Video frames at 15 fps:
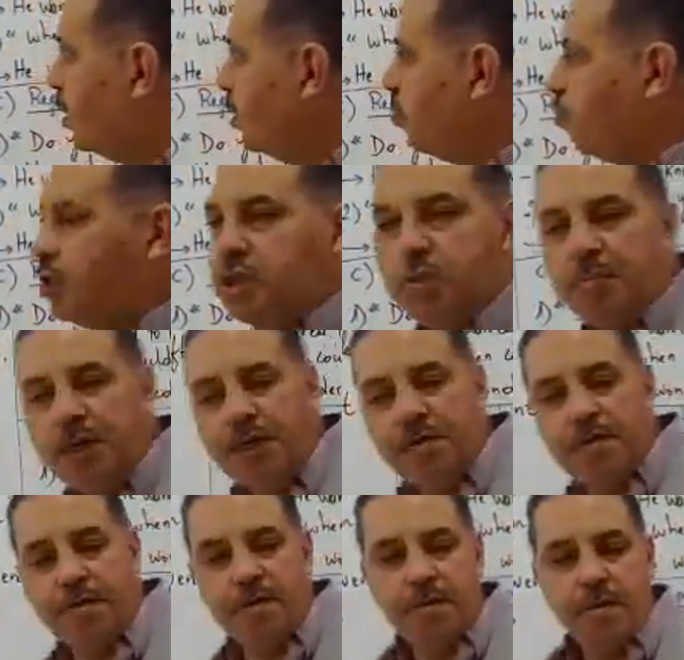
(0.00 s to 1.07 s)
which
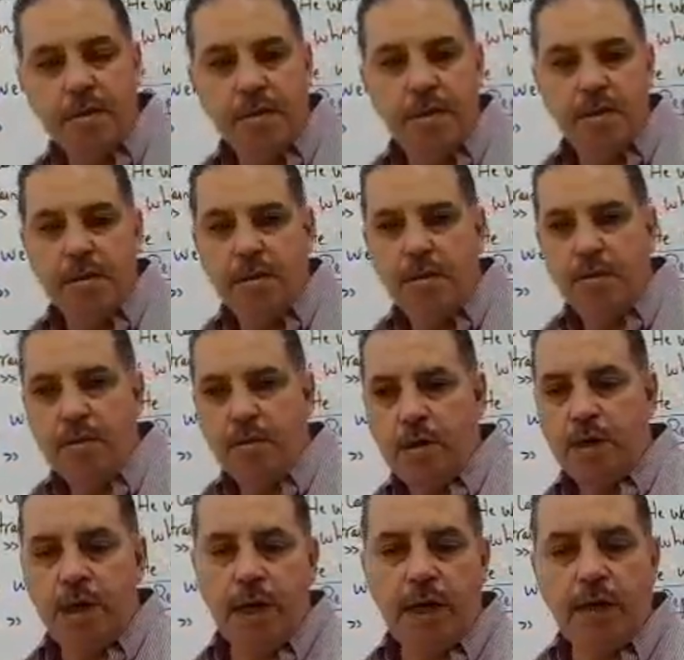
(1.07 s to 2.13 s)
means
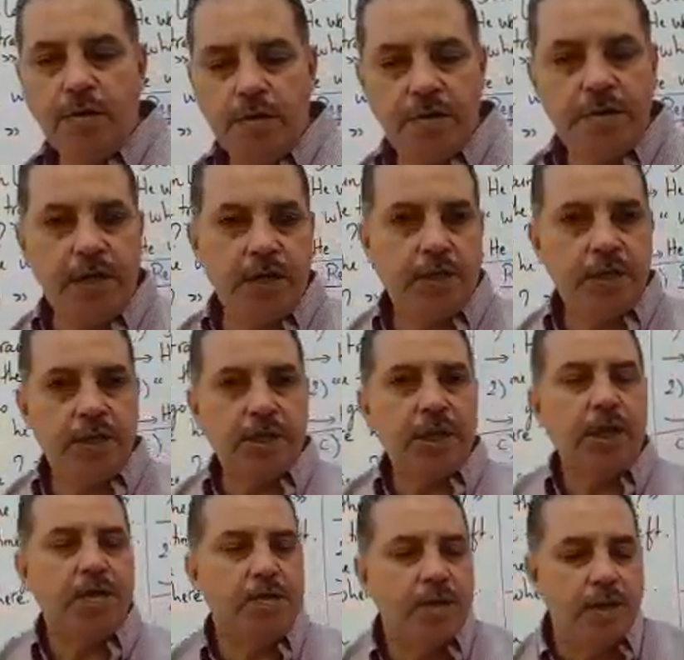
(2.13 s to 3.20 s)
the sentence
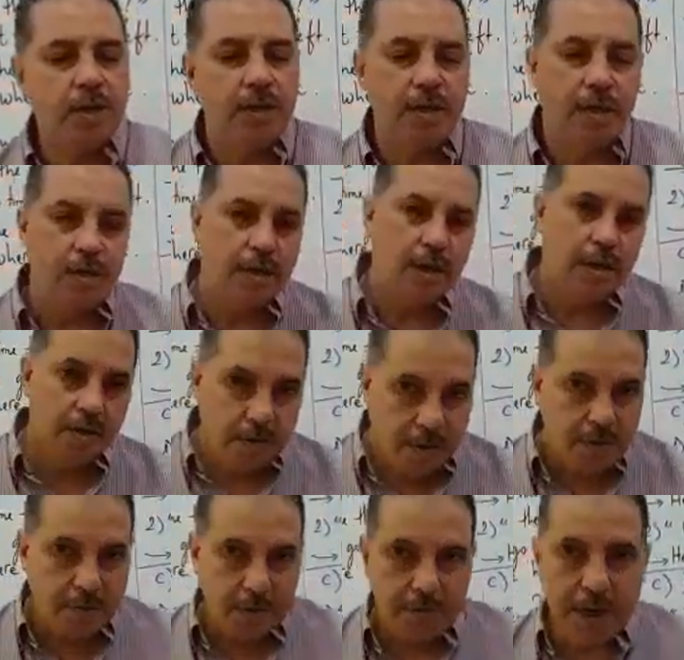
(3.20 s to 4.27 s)
is in
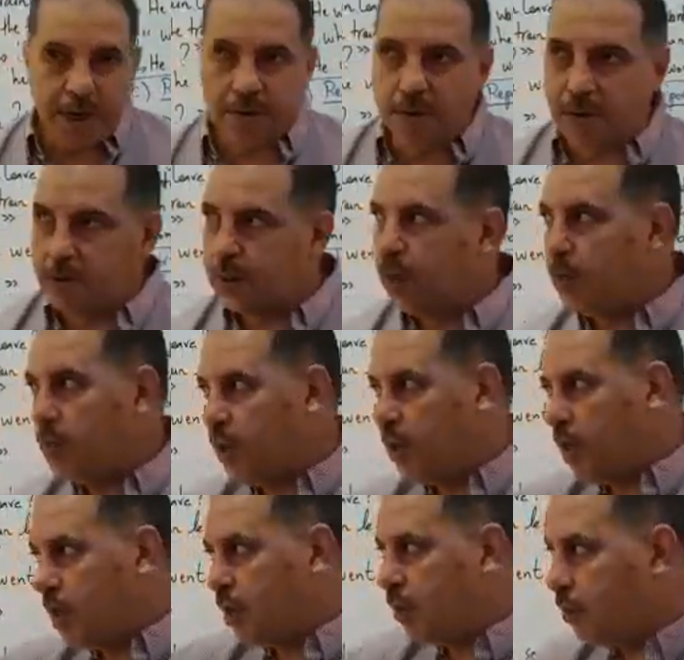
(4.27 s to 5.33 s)
simple present. And we
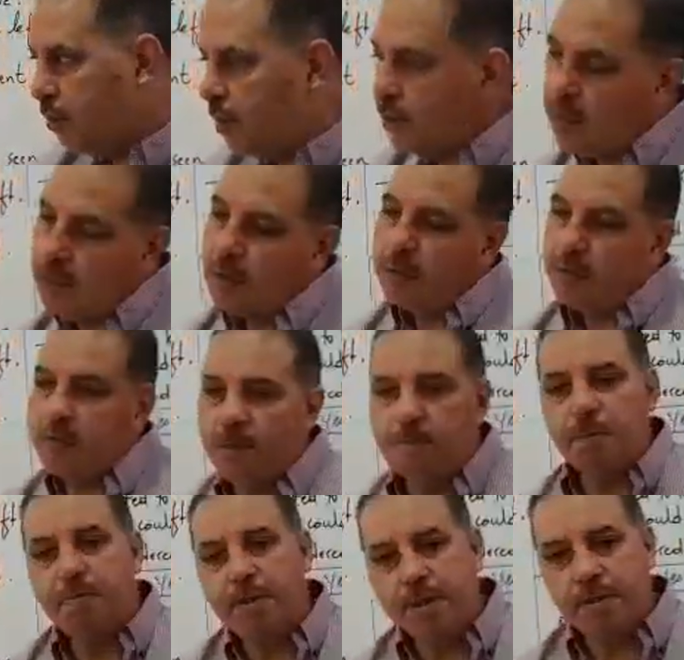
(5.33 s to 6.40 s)
know
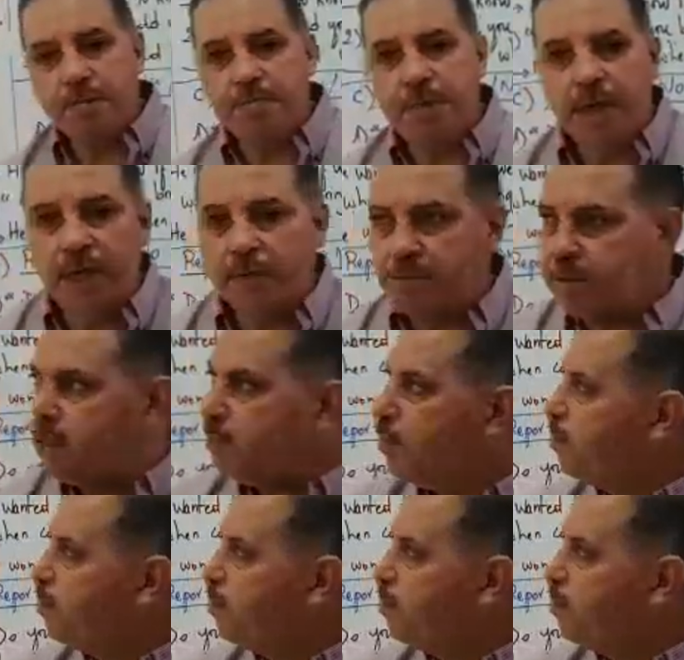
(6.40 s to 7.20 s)
simple present becomes simple